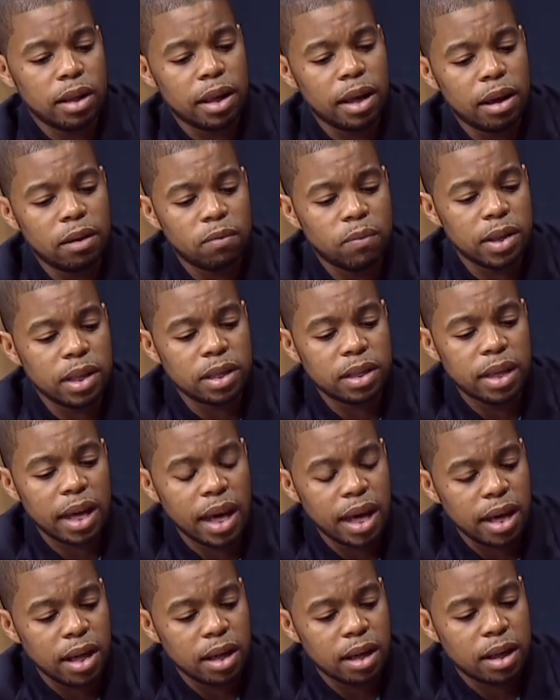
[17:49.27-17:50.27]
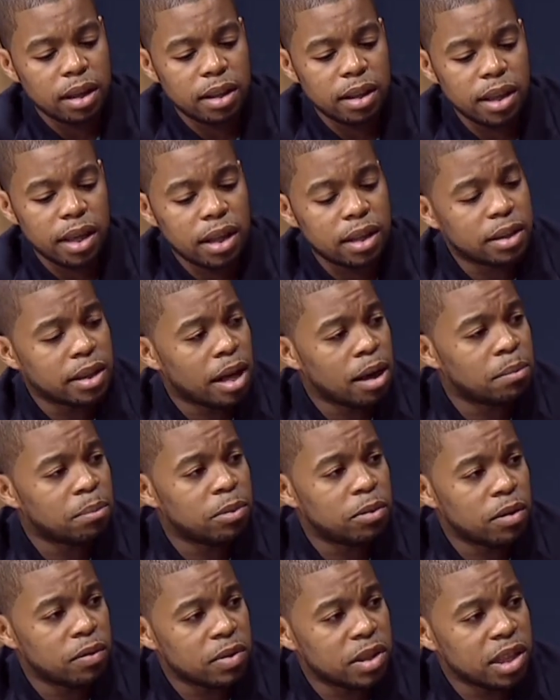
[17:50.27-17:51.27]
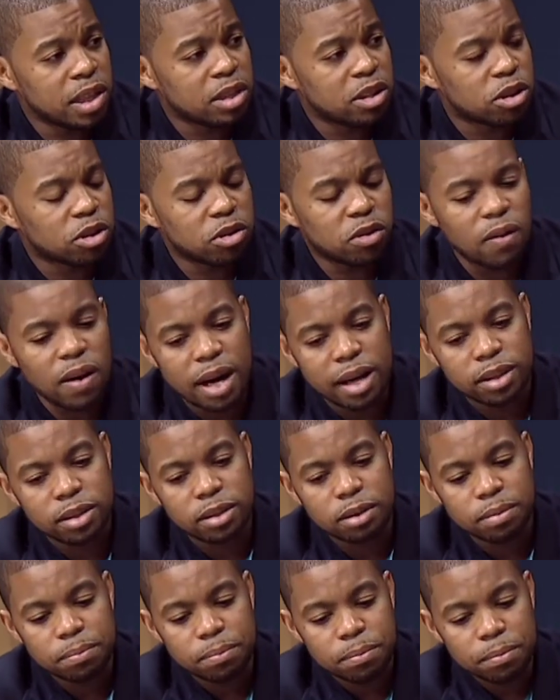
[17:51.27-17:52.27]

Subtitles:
if we take the example of Jesus Christ,